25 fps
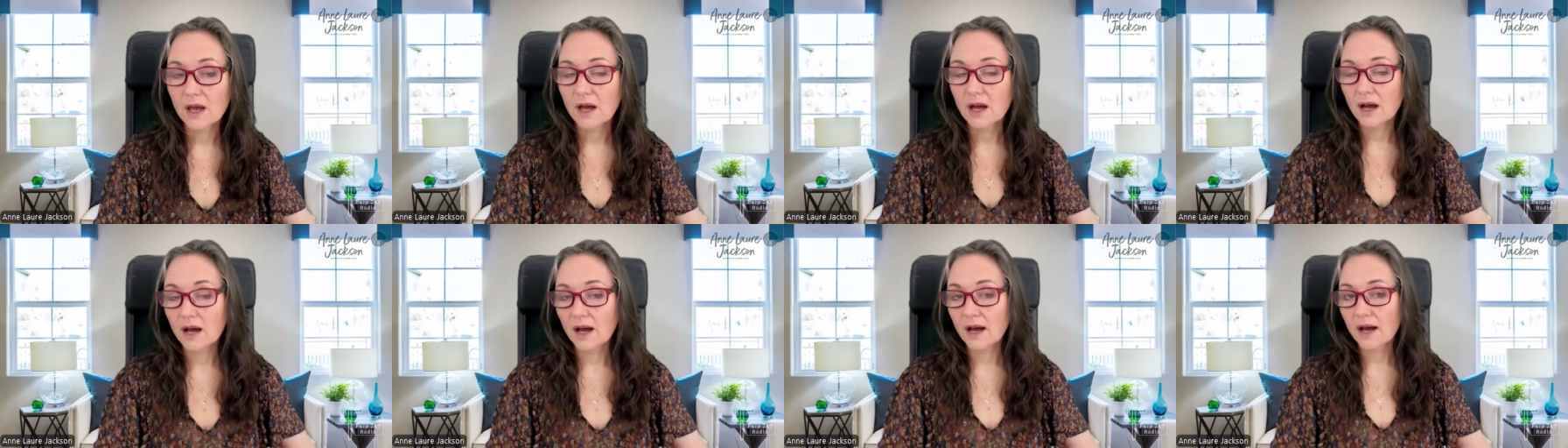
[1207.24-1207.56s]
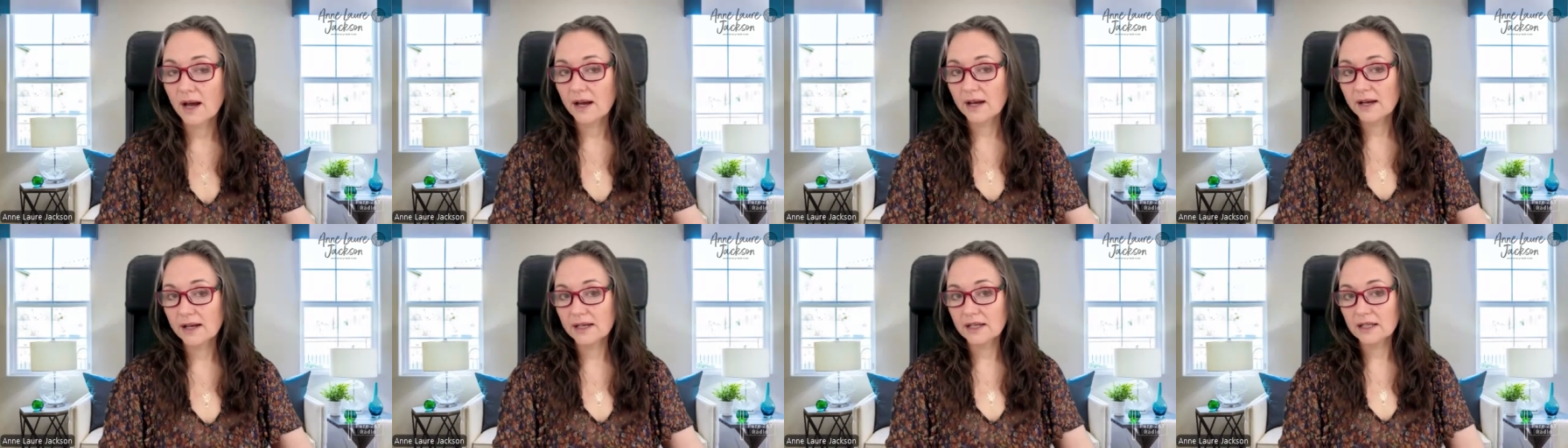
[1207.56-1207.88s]

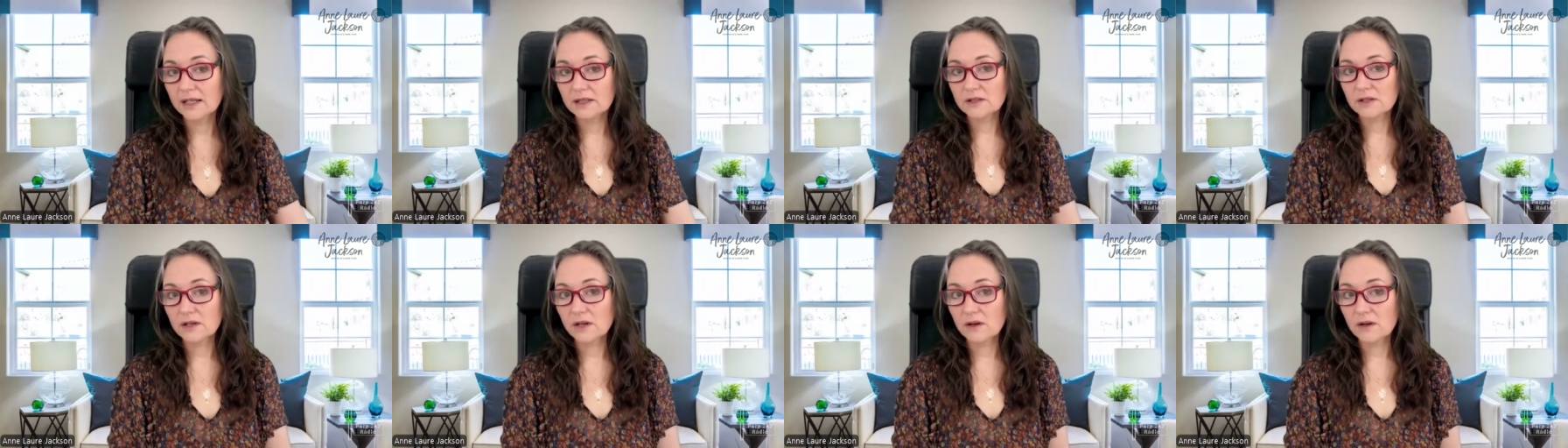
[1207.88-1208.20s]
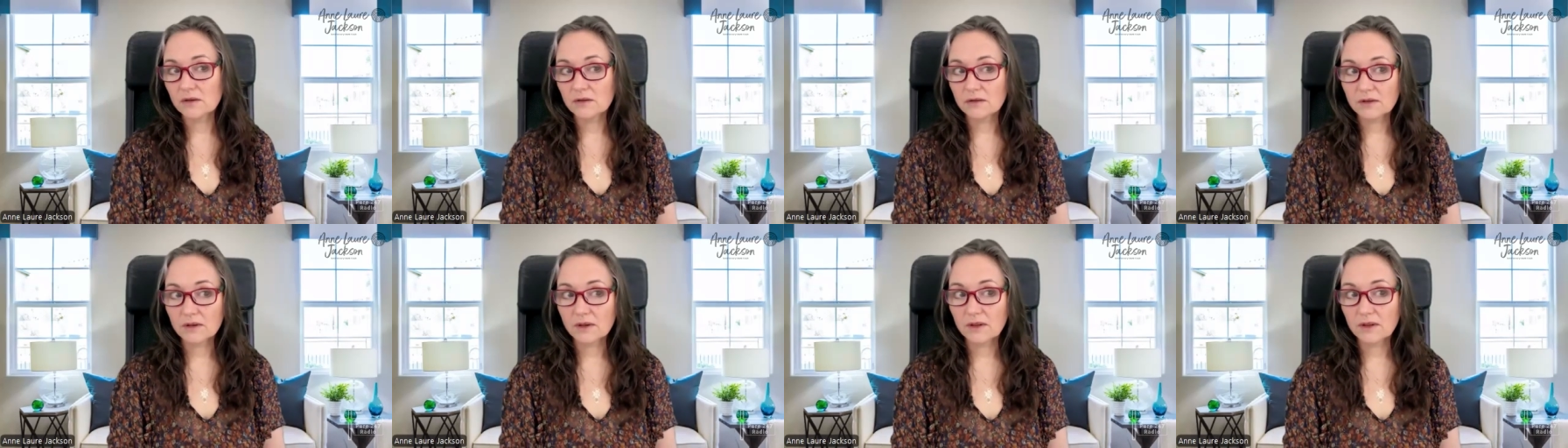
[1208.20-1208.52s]
I
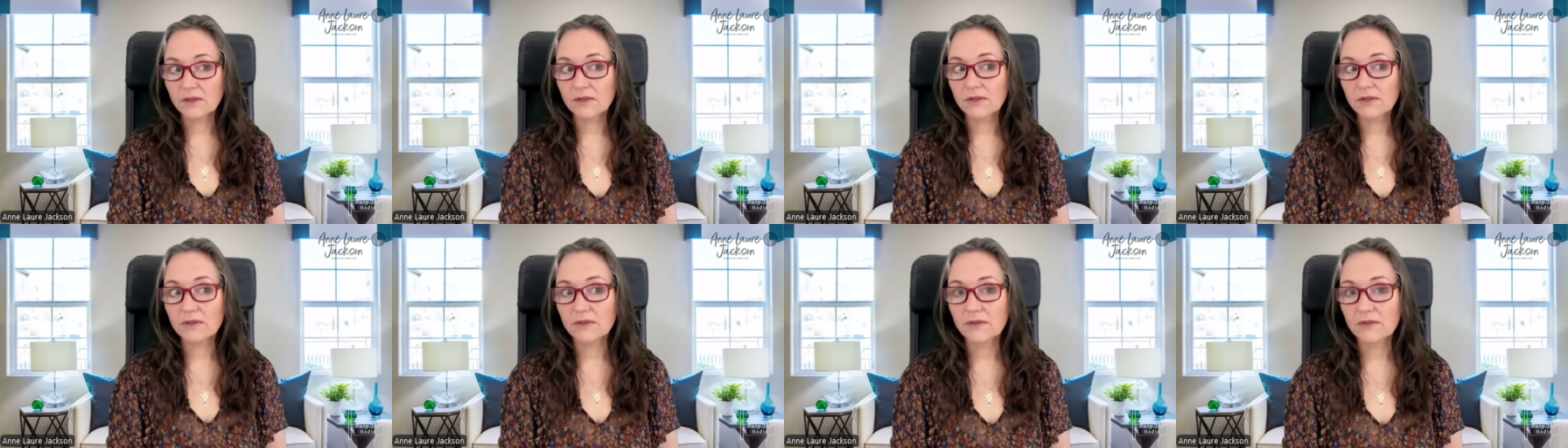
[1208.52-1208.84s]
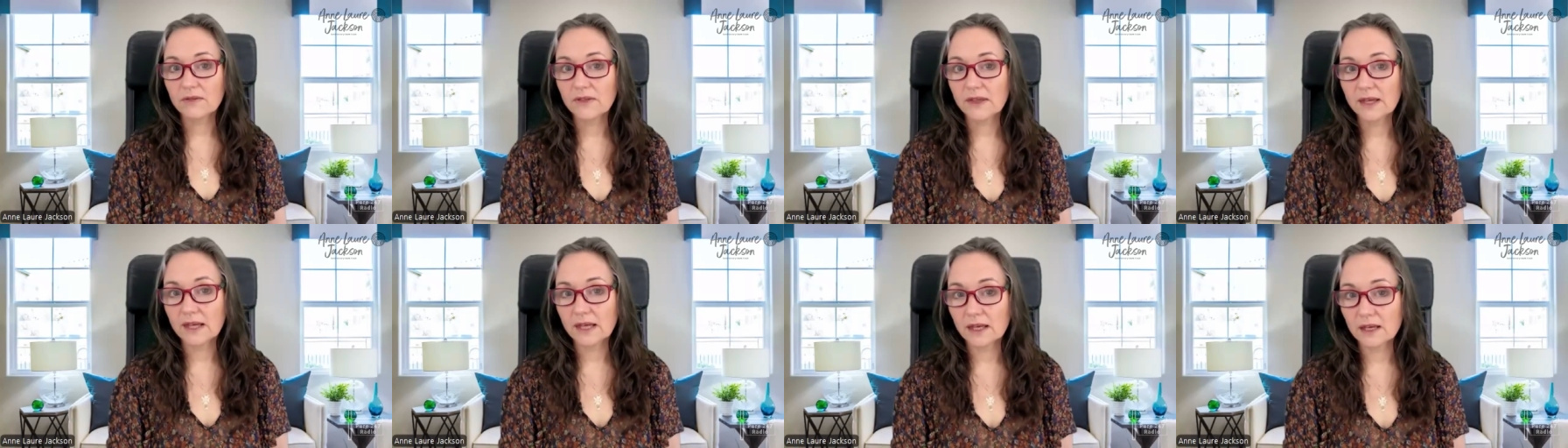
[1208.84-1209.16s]
don't
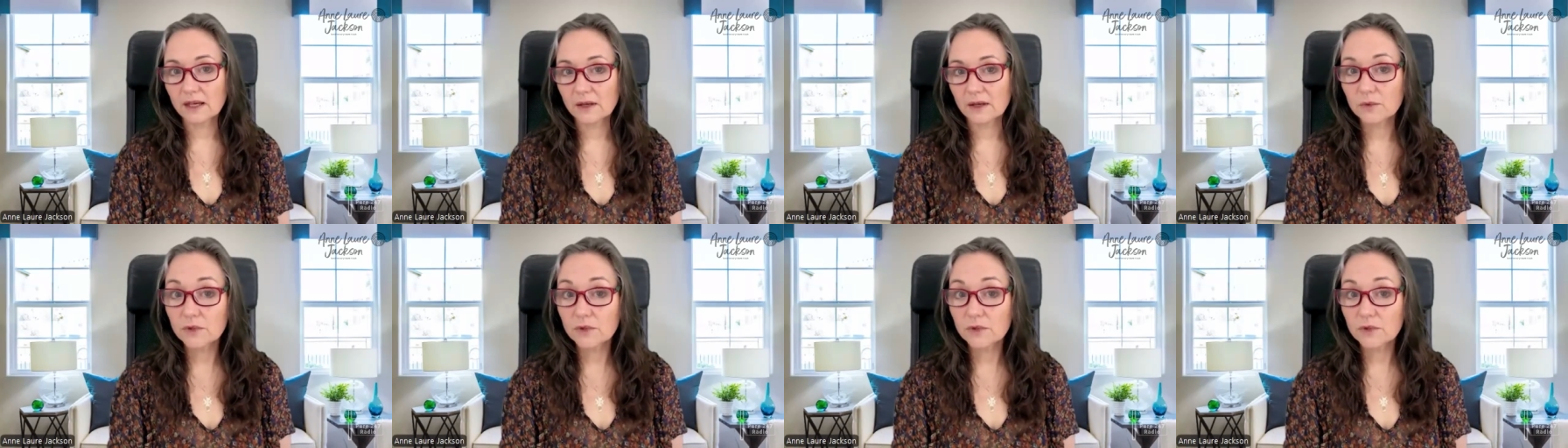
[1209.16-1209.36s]
think.